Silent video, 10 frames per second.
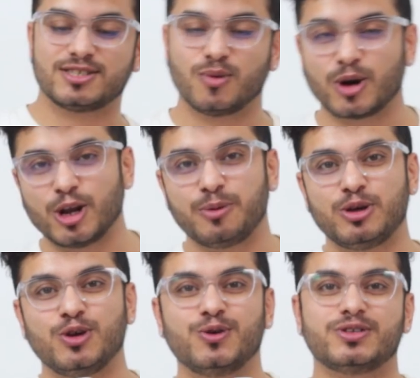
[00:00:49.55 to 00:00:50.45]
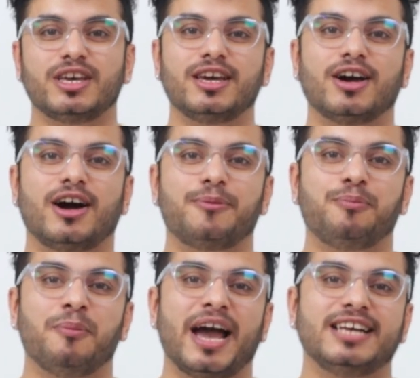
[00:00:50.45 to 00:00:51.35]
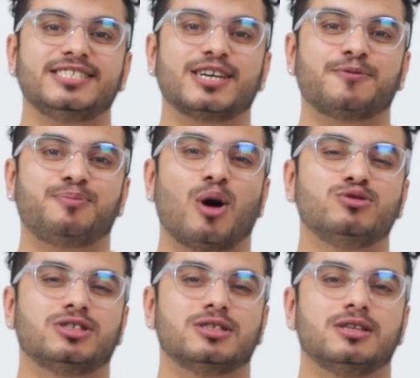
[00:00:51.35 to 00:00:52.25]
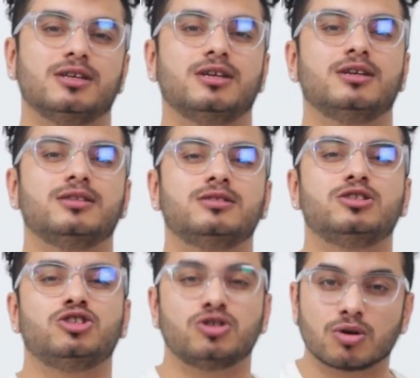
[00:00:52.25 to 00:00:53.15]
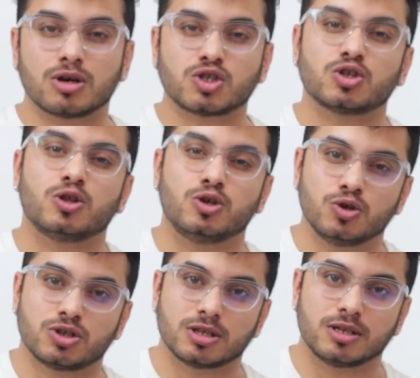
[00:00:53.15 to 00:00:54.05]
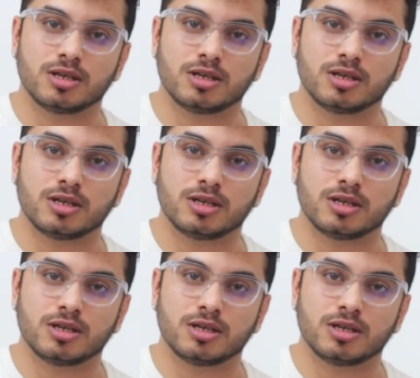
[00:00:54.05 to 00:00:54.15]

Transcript: So we're going to be using our magic potion, sugar solution.